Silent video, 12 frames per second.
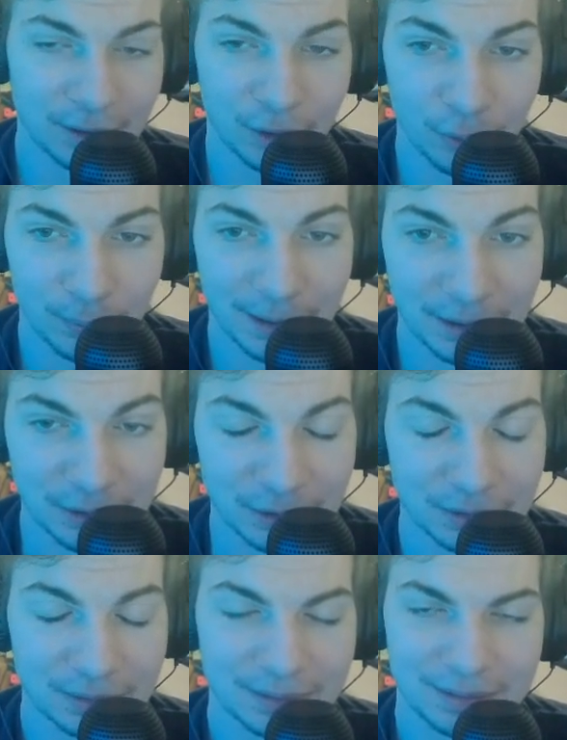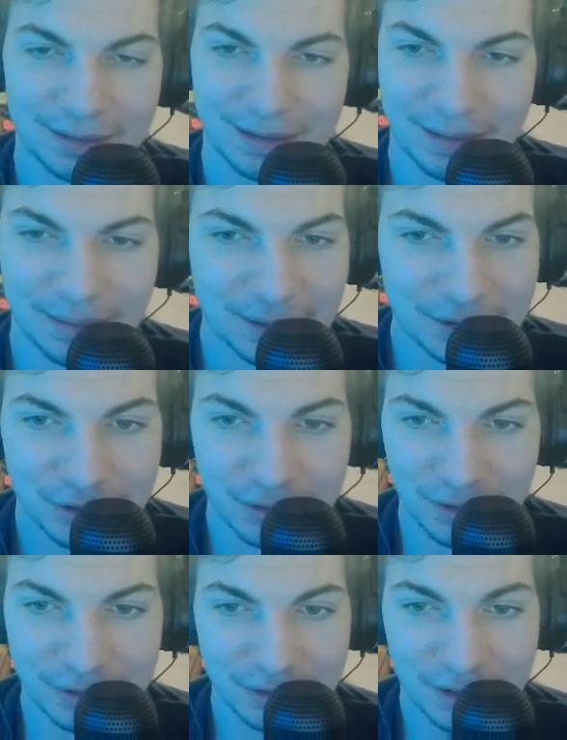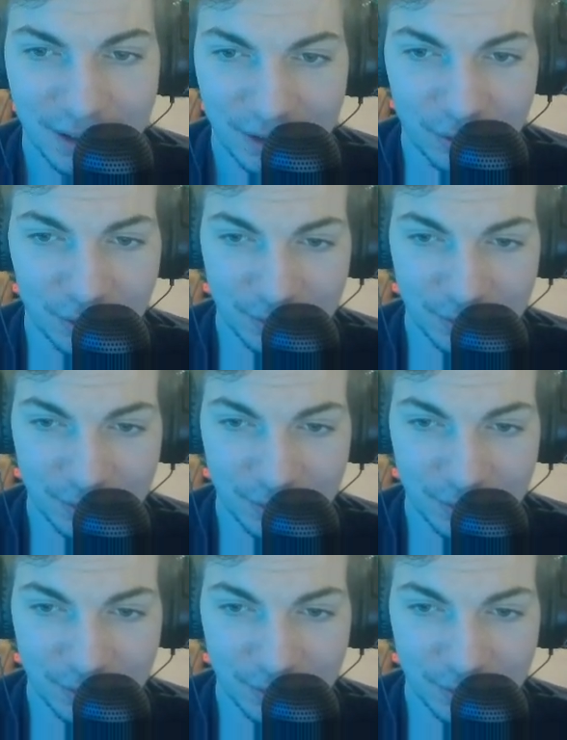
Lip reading: Manor. It's kind of hard to